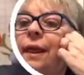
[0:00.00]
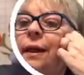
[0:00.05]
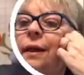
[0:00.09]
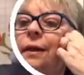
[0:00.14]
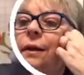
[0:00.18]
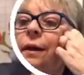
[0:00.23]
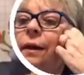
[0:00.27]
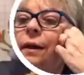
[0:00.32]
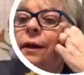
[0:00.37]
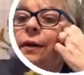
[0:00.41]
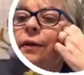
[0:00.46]

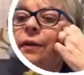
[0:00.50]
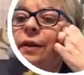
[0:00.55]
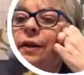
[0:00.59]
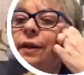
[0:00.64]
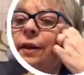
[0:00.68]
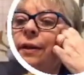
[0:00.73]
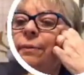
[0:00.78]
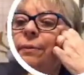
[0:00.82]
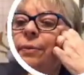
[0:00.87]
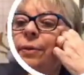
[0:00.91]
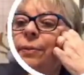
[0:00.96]
Niaga,
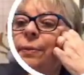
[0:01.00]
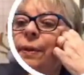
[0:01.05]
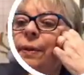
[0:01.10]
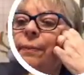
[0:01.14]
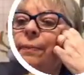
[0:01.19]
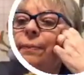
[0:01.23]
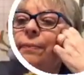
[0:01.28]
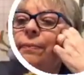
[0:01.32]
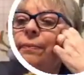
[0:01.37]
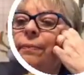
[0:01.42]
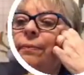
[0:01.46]
that blew my
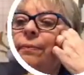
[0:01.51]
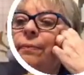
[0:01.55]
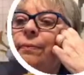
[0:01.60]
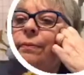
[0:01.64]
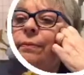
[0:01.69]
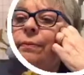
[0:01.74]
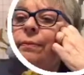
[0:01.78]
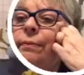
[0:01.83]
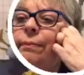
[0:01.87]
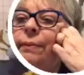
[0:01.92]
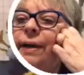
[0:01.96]

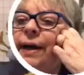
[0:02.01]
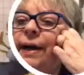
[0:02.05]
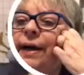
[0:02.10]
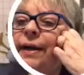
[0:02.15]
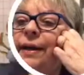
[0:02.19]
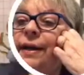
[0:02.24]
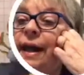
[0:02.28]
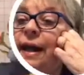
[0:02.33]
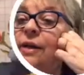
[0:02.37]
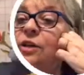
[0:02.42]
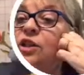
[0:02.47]

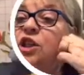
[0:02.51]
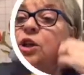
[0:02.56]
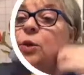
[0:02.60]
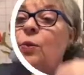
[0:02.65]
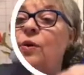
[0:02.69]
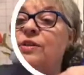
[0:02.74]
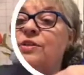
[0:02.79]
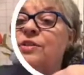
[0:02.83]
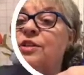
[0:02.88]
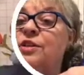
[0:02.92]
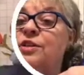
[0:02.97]
mind. Now she
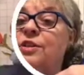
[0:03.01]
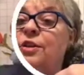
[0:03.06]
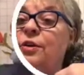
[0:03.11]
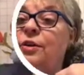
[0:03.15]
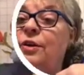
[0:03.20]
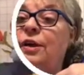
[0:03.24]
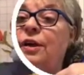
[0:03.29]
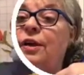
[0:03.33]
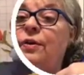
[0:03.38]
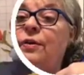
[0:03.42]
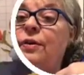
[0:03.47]
wants to sue the
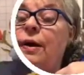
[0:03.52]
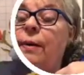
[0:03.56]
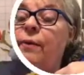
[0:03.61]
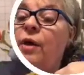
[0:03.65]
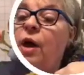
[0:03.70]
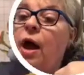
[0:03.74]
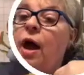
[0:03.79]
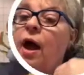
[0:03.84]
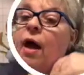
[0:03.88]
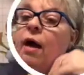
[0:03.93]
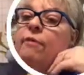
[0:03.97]
glue company.
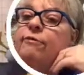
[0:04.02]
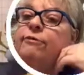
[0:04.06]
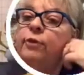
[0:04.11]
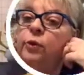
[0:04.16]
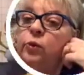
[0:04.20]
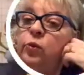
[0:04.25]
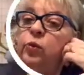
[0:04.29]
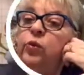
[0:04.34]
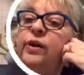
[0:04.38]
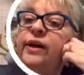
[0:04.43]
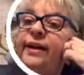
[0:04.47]
For
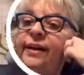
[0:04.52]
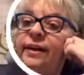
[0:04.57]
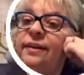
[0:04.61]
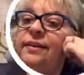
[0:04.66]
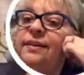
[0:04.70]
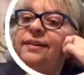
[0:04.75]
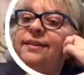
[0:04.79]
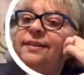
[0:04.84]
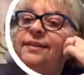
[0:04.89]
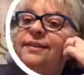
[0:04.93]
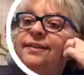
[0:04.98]

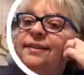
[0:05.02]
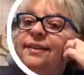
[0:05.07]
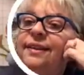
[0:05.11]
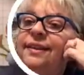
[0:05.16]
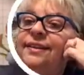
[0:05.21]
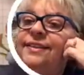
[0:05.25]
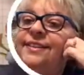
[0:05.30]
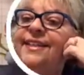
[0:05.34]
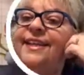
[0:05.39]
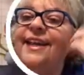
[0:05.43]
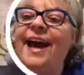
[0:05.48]
real.
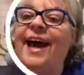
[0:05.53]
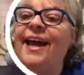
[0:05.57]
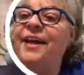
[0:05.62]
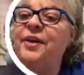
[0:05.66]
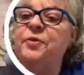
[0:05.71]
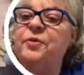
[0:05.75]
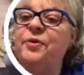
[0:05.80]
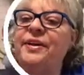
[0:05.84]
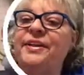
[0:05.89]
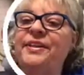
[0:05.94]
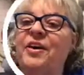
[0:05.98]
See, I
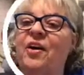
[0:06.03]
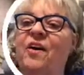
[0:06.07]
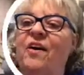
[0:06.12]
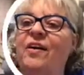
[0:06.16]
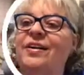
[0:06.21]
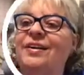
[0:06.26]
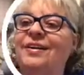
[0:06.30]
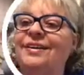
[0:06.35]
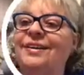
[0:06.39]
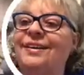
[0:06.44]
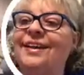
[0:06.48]
didn't read the
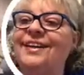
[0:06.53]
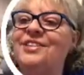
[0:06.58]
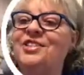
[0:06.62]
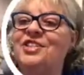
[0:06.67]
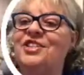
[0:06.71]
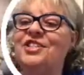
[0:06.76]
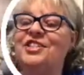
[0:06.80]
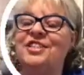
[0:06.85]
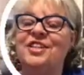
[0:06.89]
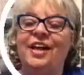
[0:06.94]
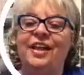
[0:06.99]
article. I
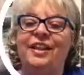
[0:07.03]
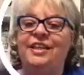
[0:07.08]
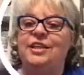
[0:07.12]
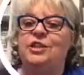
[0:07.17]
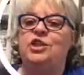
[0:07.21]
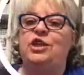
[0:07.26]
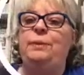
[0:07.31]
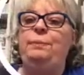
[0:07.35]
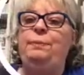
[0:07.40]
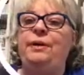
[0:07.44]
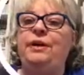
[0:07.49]
just saw that
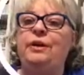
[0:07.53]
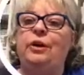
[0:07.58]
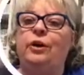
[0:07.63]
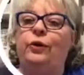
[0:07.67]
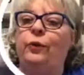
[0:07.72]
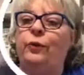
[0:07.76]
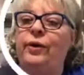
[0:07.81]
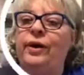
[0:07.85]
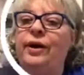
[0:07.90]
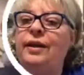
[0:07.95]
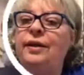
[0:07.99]
she put
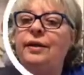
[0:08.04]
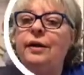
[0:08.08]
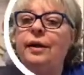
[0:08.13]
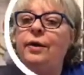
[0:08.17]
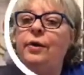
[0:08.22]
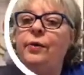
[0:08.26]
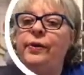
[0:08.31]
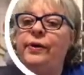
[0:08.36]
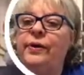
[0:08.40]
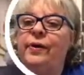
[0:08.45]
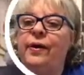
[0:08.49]
Gorilla
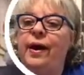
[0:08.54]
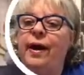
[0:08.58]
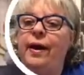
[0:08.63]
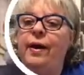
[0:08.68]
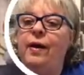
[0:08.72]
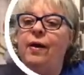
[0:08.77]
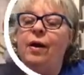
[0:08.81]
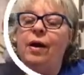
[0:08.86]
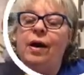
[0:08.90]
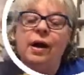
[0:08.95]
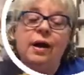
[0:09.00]
Glue in her
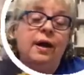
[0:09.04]
hair.